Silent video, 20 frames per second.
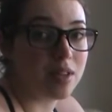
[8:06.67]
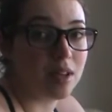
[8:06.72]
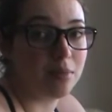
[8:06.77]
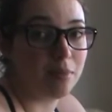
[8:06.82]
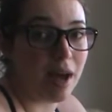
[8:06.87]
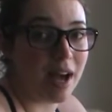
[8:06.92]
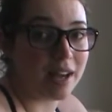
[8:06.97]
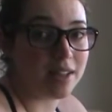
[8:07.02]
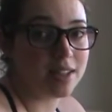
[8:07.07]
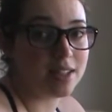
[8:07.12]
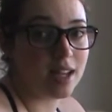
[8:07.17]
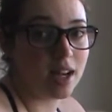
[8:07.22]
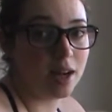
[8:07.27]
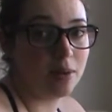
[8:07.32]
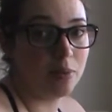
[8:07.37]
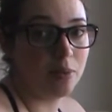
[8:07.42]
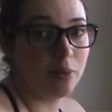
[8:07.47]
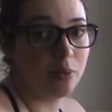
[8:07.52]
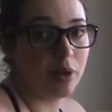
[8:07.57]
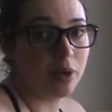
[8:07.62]
and Macs
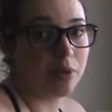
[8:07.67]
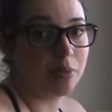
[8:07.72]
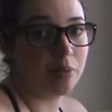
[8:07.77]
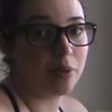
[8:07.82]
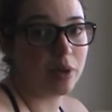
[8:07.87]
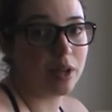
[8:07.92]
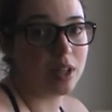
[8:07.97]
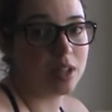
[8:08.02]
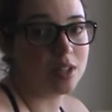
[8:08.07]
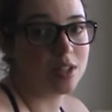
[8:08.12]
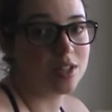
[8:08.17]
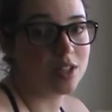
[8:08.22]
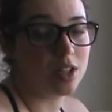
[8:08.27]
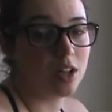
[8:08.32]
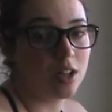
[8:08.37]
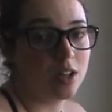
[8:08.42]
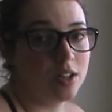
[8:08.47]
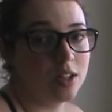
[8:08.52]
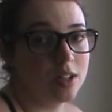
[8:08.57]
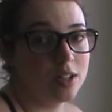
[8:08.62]
come with
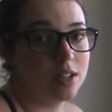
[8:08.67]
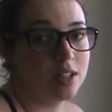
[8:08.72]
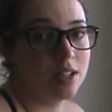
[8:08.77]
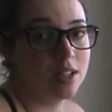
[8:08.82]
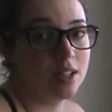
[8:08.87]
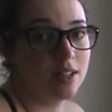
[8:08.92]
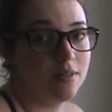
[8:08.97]
pre-installed